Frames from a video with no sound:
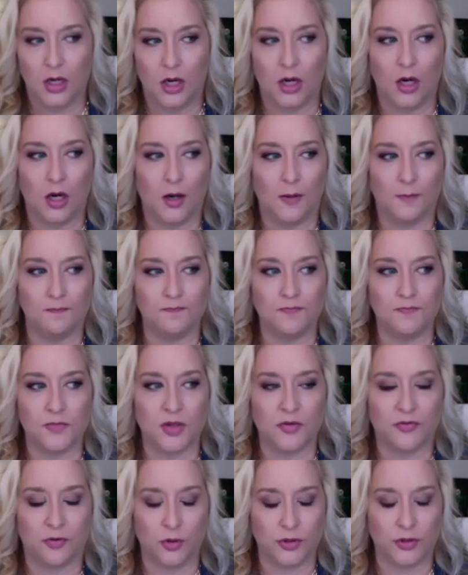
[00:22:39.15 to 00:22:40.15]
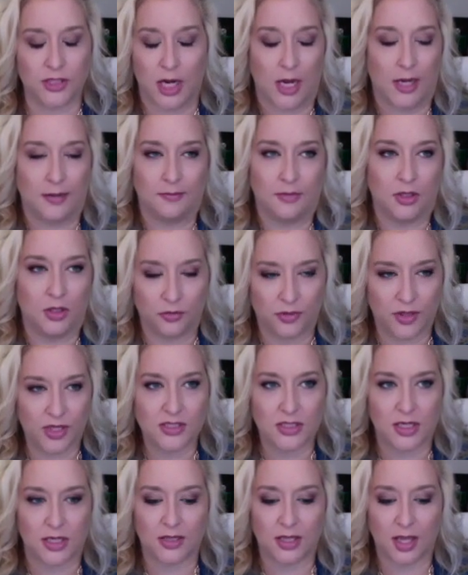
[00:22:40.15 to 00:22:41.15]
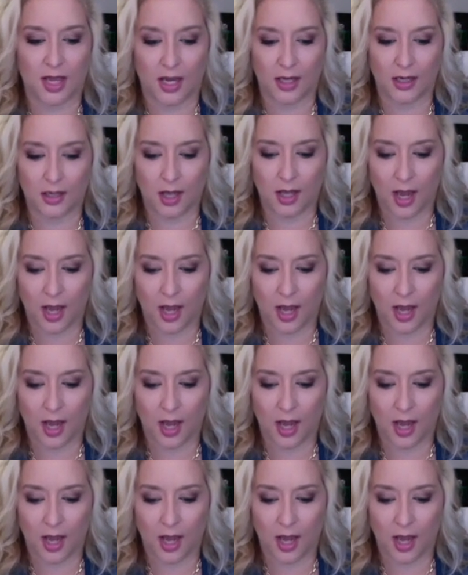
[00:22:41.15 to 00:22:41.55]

Um, full time, you know, things like that.